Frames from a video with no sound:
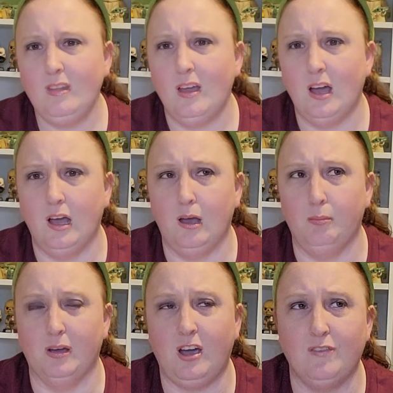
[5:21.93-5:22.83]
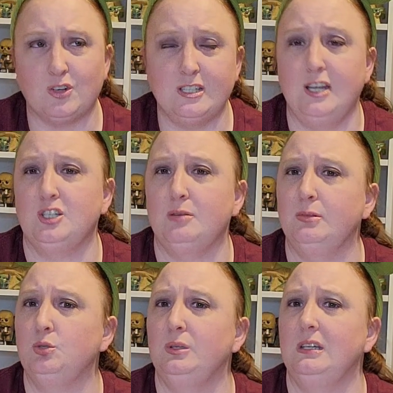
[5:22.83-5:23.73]
a conversation
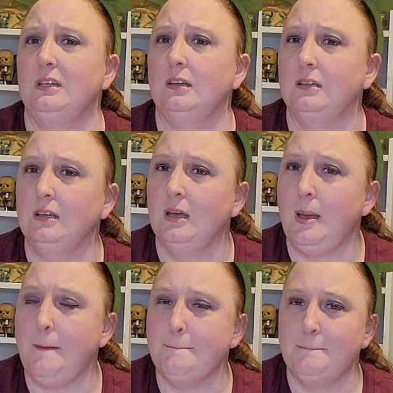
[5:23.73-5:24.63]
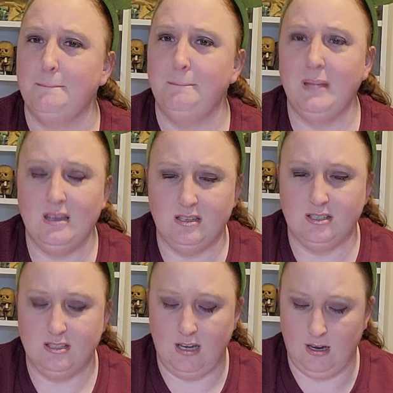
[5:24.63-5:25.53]
between
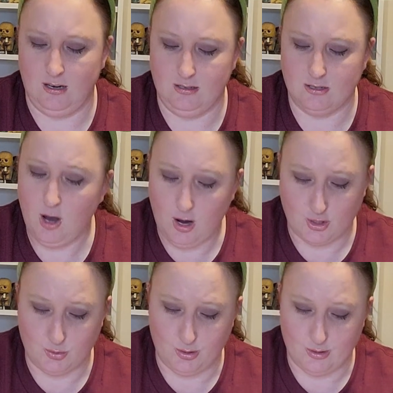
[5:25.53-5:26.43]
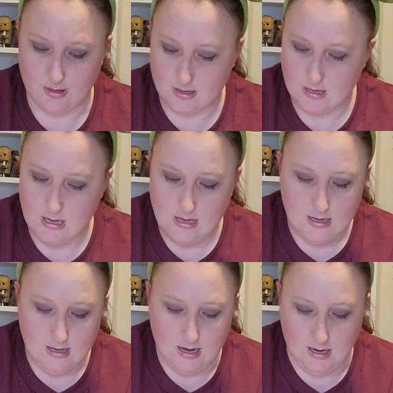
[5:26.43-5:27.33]
Beast and Cogsworth.
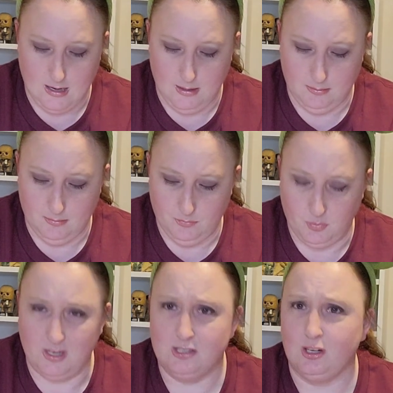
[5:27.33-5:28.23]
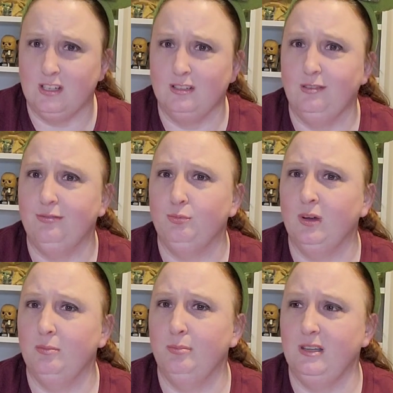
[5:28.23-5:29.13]
When
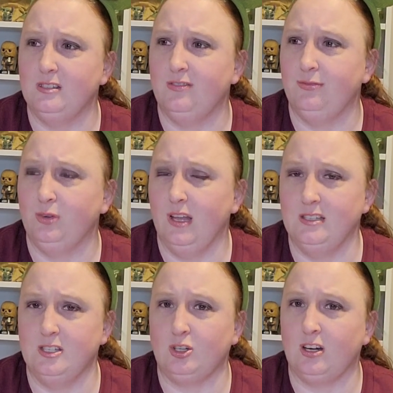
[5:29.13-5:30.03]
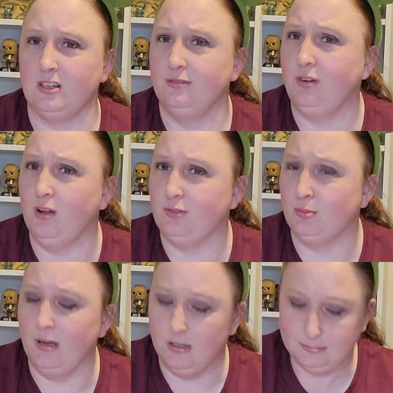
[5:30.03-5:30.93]
Beast realizes he's starting to fall for
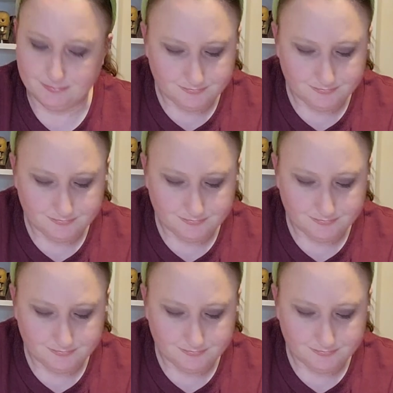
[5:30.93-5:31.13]
Belle.